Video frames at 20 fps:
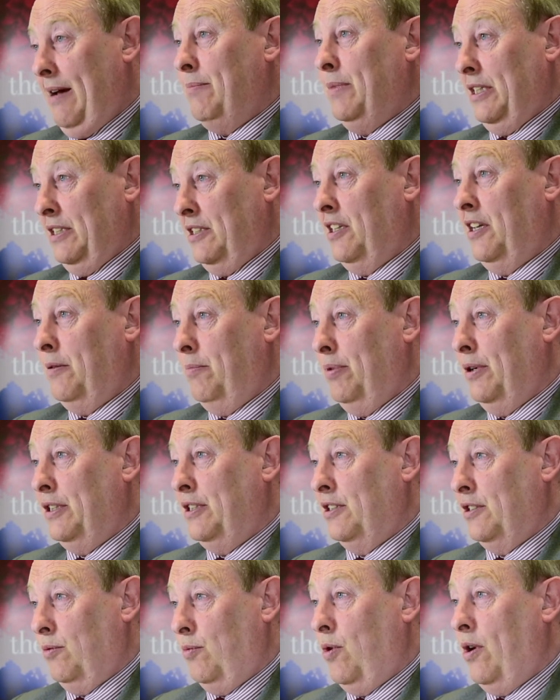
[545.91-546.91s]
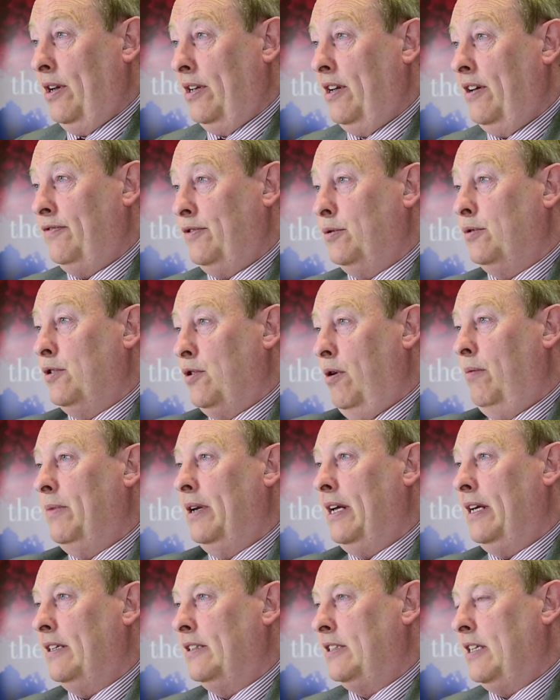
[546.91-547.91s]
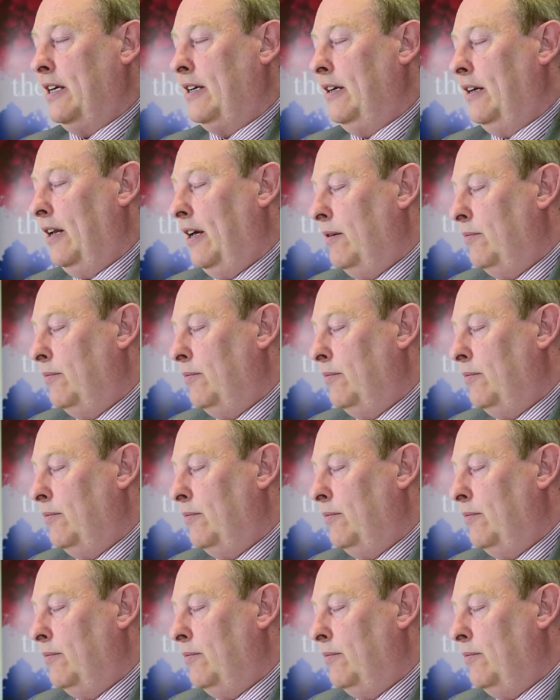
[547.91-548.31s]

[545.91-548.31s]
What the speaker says: that means that the bridges are wide enough to accommodate a second